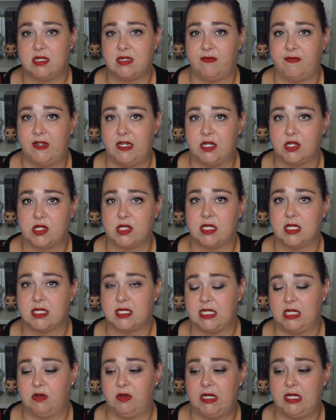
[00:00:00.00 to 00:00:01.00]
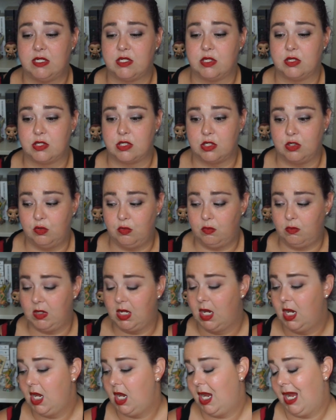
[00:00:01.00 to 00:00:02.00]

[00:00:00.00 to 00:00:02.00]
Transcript: to finish this series soon.